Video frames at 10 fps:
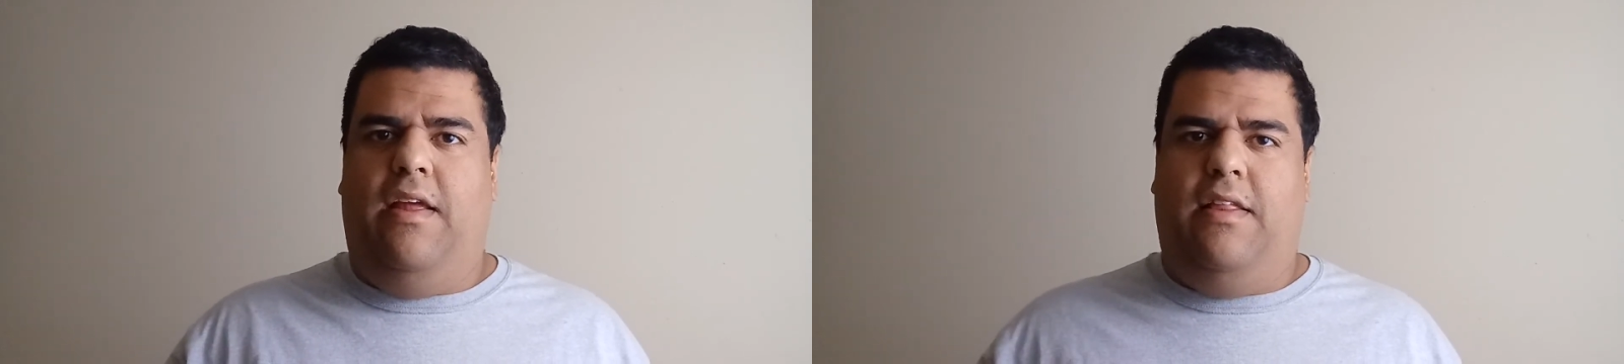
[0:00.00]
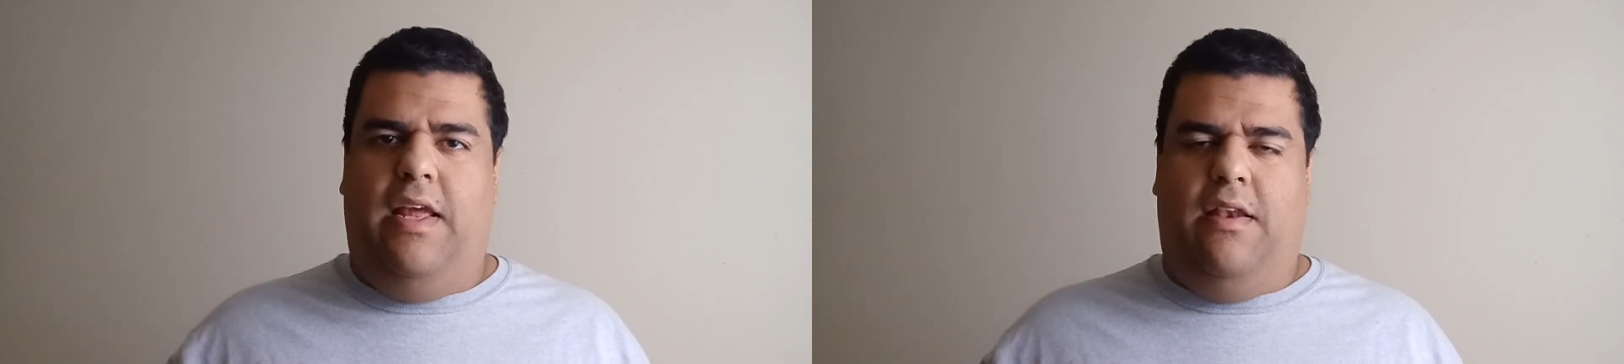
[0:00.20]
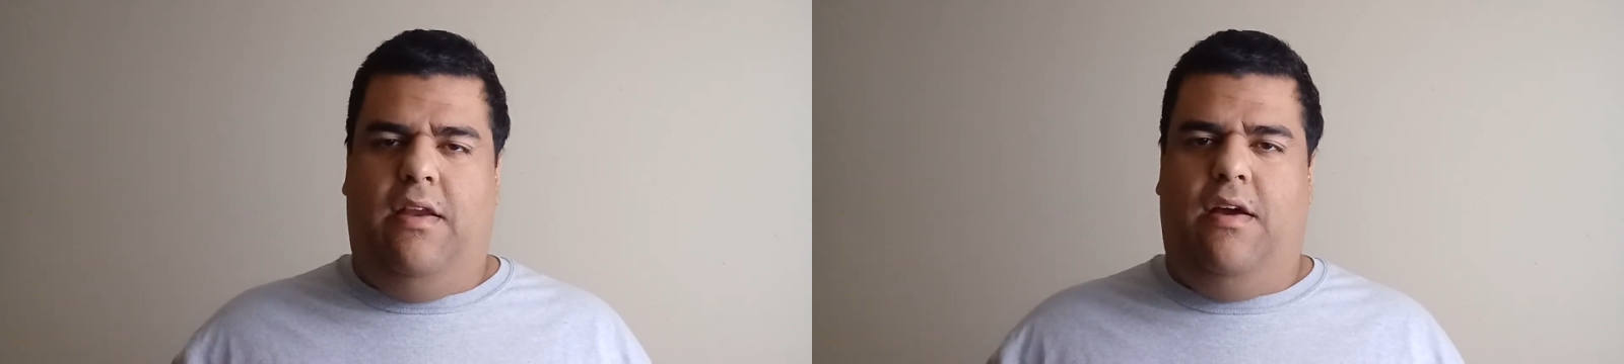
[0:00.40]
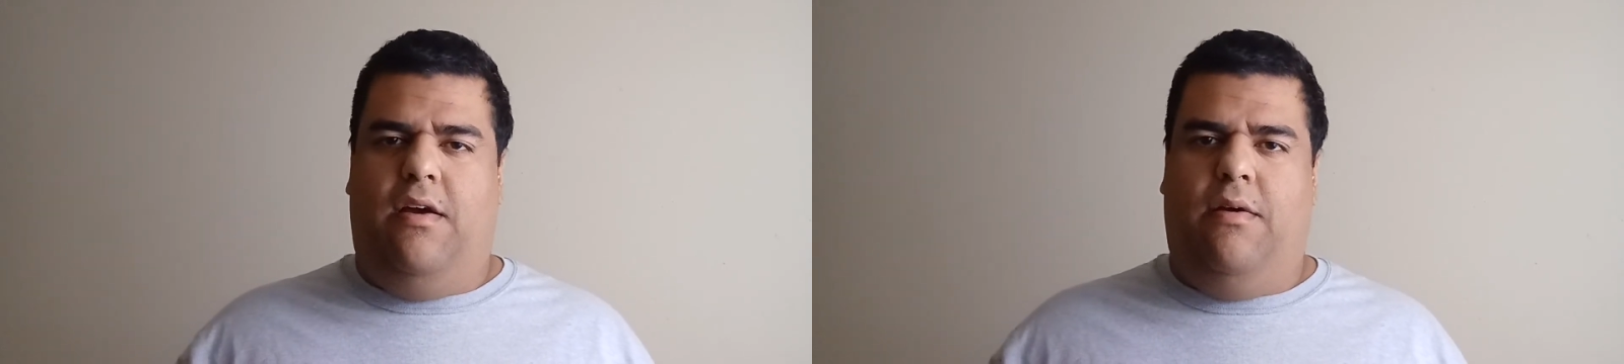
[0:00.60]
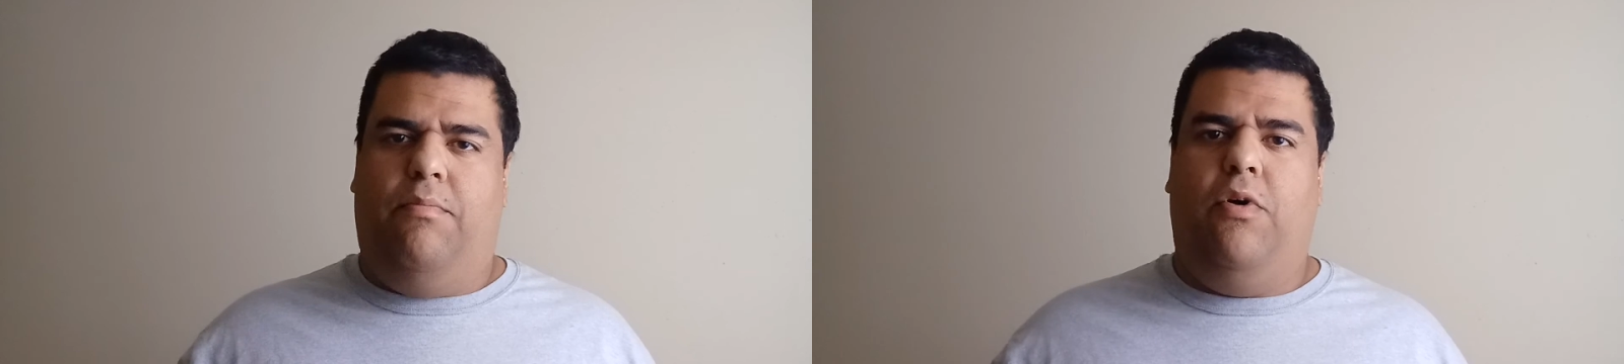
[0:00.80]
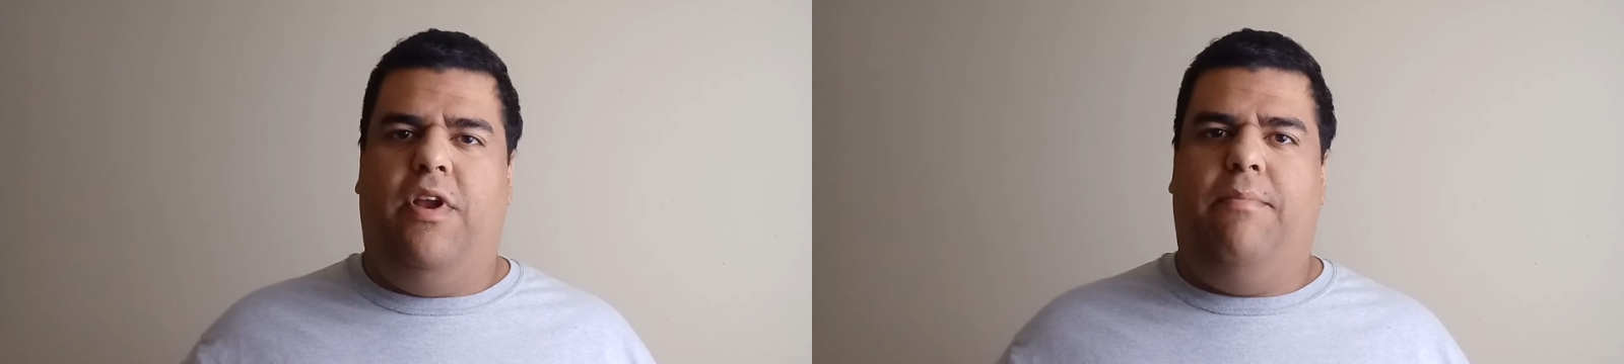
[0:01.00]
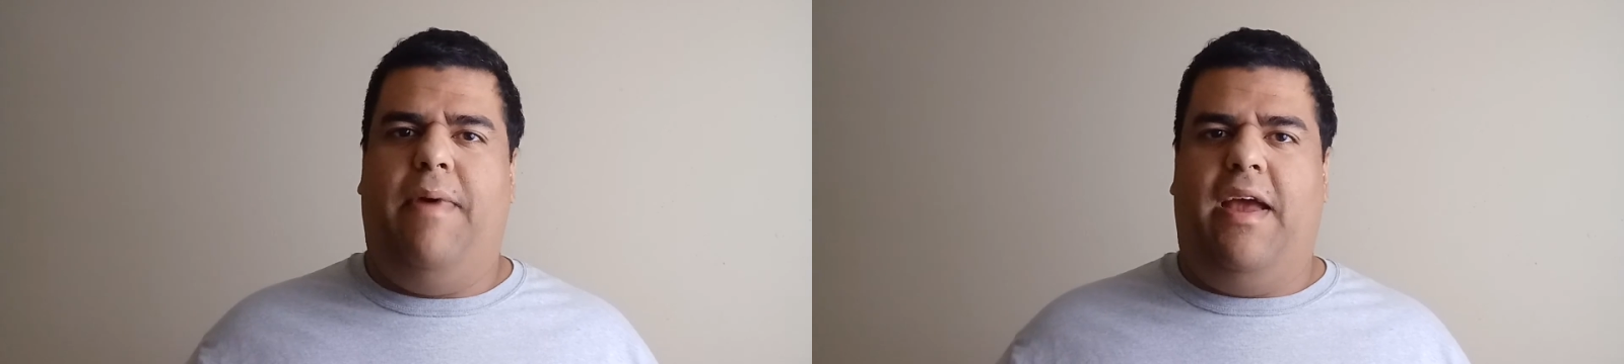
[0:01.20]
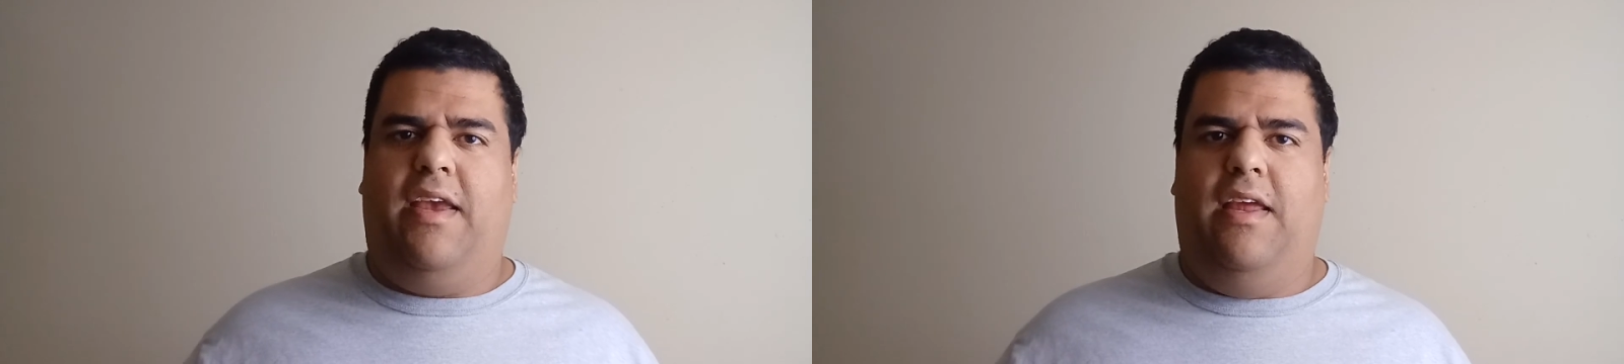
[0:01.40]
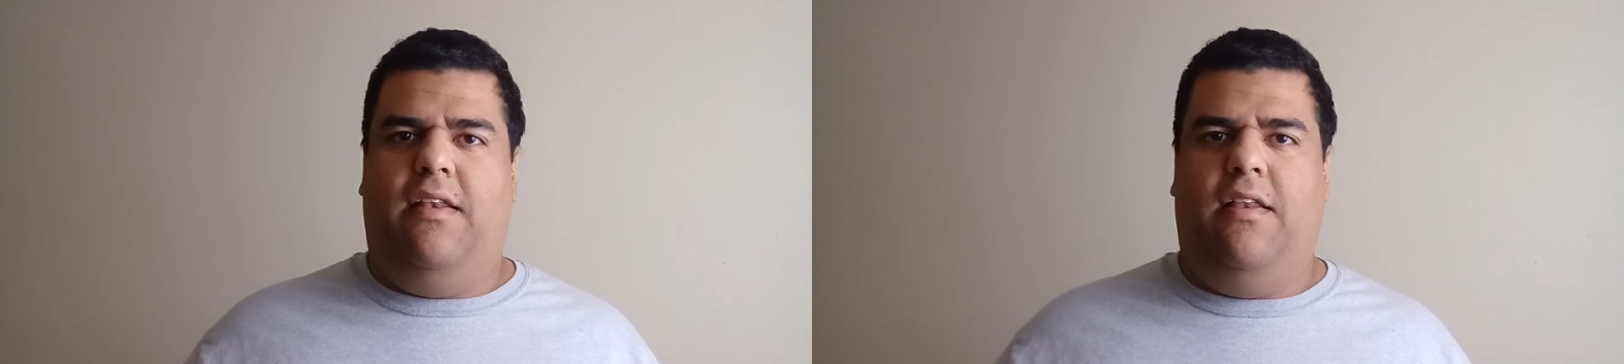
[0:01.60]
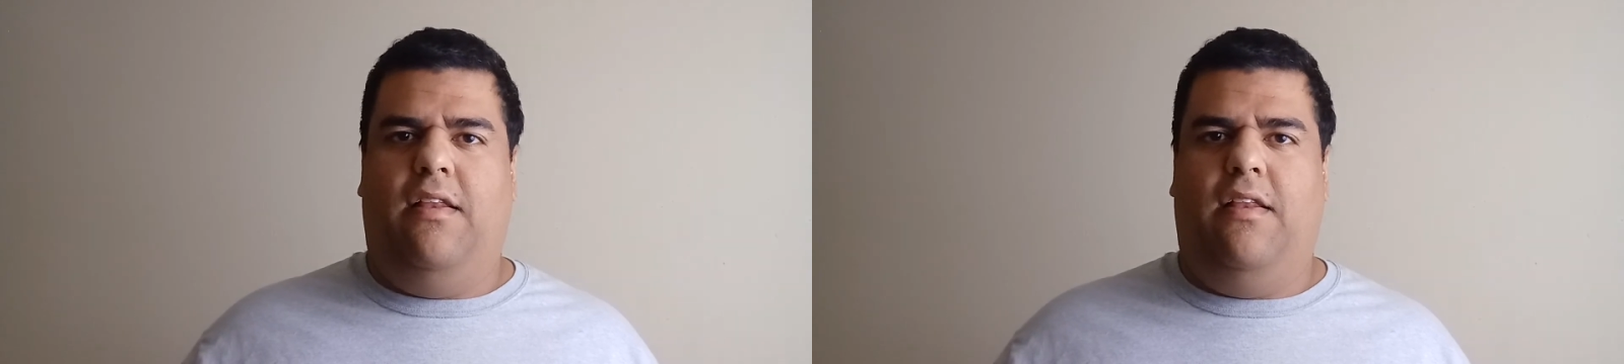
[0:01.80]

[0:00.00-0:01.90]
Then put it back in